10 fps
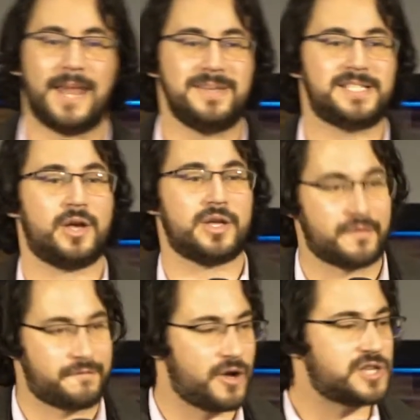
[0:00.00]
let me tell you the
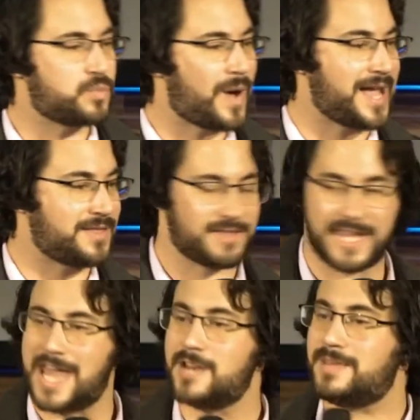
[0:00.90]
first way that
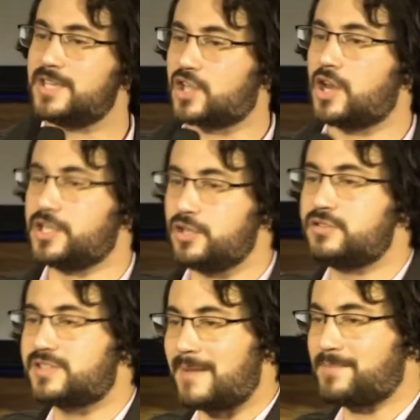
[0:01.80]
the enemy is going to
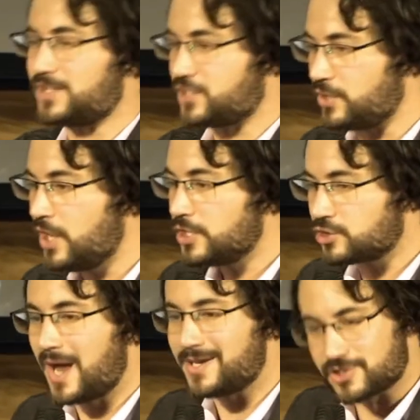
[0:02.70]
use something to
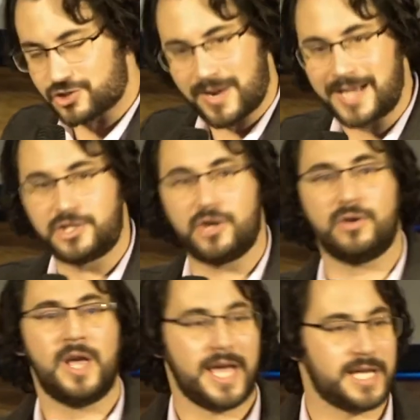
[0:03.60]
try and distract you
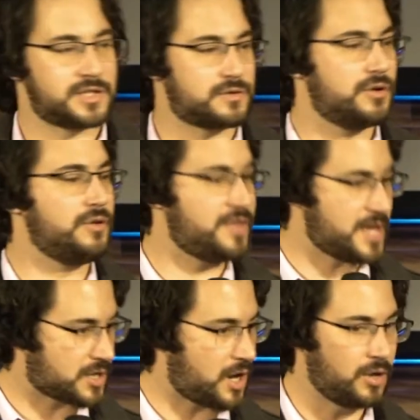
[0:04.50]
is through the
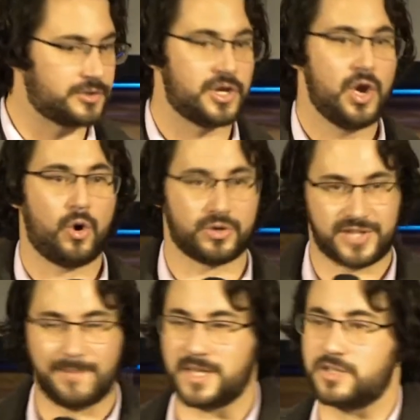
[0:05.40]
occult or
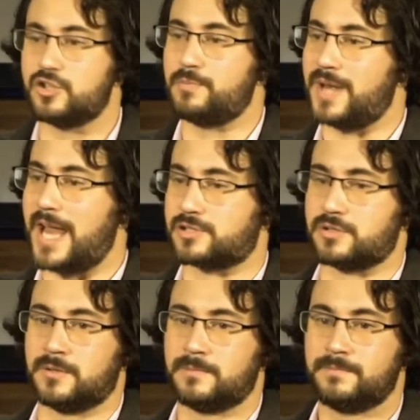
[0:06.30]
something supernatural.